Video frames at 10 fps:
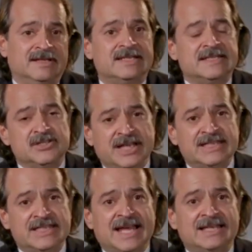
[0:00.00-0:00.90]
It
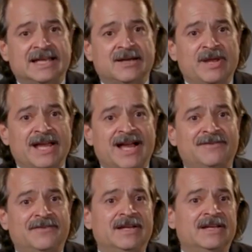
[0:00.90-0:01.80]
suggests that we
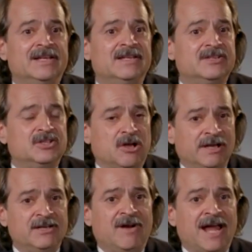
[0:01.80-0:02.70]
have
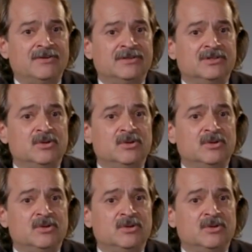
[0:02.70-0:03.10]
solid ground